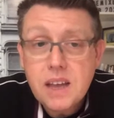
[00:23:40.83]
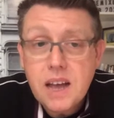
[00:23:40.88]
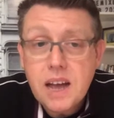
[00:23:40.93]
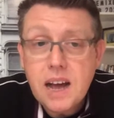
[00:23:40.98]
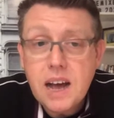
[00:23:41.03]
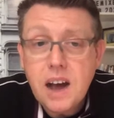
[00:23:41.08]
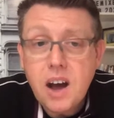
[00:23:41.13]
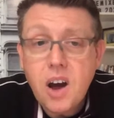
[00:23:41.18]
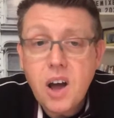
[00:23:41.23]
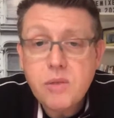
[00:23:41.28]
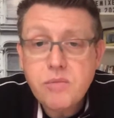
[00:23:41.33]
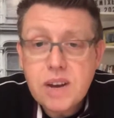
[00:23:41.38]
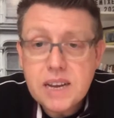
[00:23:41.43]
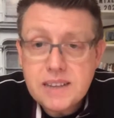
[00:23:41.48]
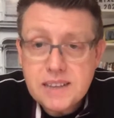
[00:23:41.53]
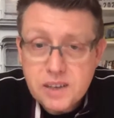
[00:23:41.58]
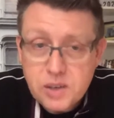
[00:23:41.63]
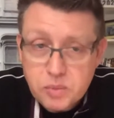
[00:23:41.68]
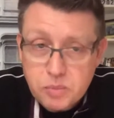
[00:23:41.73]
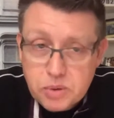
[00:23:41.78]
I read
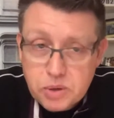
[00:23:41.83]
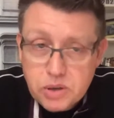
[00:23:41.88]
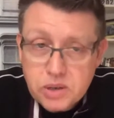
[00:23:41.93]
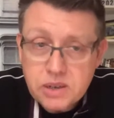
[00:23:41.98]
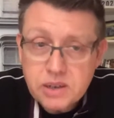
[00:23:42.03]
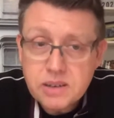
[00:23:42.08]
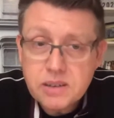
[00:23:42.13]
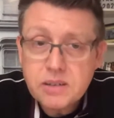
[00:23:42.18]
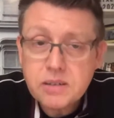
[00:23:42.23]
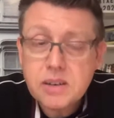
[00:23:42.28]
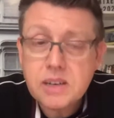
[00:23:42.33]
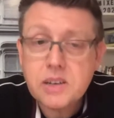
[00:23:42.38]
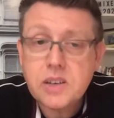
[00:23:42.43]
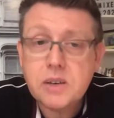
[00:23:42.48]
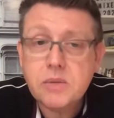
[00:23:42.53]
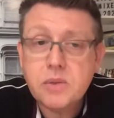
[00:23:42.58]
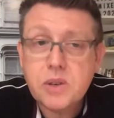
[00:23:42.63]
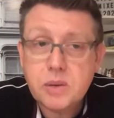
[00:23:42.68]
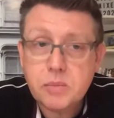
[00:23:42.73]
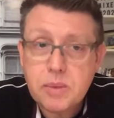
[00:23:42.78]
his book because
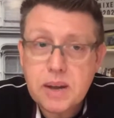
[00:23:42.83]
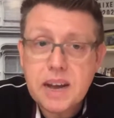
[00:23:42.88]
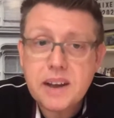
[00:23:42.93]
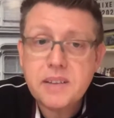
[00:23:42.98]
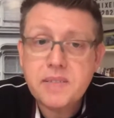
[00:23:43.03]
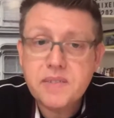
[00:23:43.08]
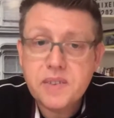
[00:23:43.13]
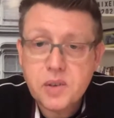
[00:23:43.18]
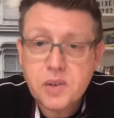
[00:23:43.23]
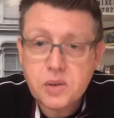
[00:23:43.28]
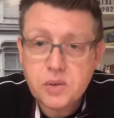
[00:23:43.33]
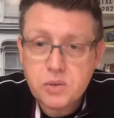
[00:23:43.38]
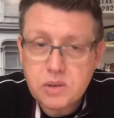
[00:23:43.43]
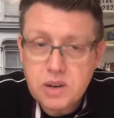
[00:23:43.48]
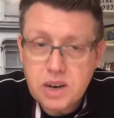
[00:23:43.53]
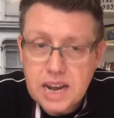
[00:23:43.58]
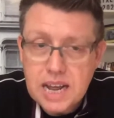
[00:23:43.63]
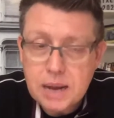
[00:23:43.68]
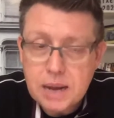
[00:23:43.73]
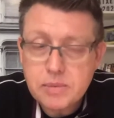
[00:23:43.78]
it was about a physical
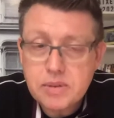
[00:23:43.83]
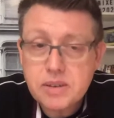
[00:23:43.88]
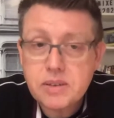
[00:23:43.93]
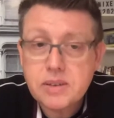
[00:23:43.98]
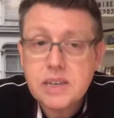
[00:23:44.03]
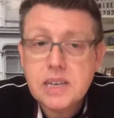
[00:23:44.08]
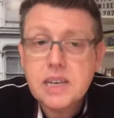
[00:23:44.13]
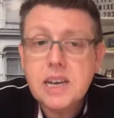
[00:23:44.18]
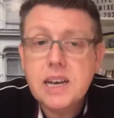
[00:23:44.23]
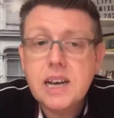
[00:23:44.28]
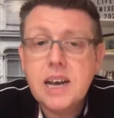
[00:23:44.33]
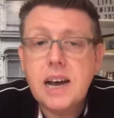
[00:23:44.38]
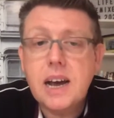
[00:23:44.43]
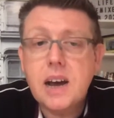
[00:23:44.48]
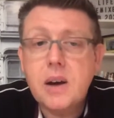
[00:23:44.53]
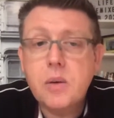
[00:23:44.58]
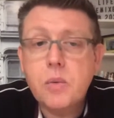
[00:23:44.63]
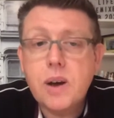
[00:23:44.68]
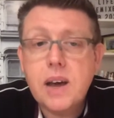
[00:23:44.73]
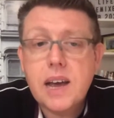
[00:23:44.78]
collapse
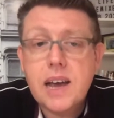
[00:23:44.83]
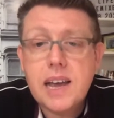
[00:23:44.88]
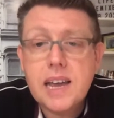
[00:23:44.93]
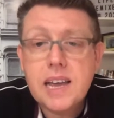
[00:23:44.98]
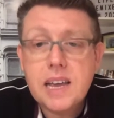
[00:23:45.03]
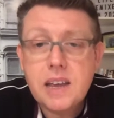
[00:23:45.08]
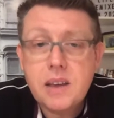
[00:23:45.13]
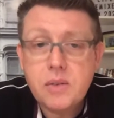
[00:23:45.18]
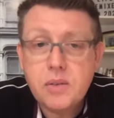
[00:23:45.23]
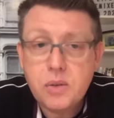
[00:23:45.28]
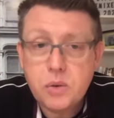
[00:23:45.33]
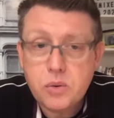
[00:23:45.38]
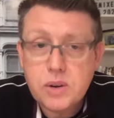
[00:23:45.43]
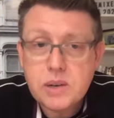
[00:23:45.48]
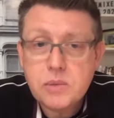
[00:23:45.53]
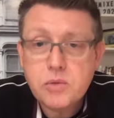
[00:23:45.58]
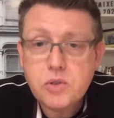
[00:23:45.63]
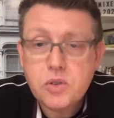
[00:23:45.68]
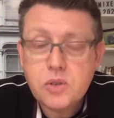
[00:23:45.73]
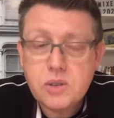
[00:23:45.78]
where he thought
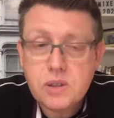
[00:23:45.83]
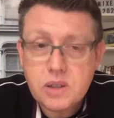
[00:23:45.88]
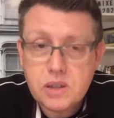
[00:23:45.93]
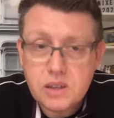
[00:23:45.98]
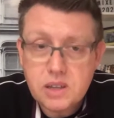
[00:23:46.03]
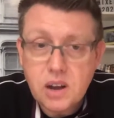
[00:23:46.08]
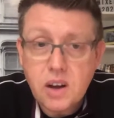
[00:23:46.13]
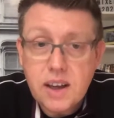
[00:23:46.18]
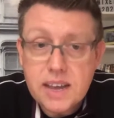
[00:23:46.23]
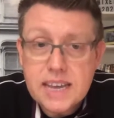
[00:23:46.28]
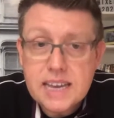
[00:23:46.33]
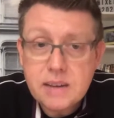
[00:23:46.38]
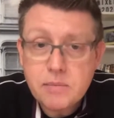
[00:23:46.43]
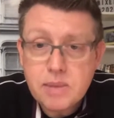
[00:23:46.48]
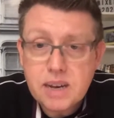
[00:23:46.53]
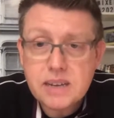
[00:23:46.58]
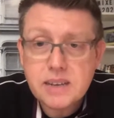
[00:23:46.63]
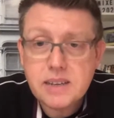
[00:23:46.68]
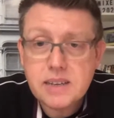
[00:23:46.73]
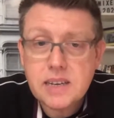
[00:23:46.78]
he was dying,
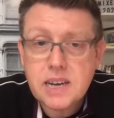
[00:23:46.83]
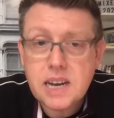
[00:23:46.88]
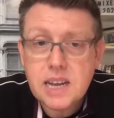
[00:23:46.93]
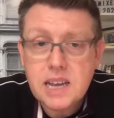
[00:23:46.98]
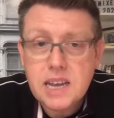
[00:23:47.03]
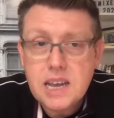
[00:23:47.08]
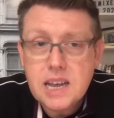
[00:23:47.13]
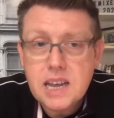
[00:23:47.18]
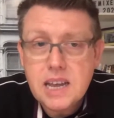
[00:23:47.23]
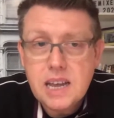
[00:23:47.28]
basically.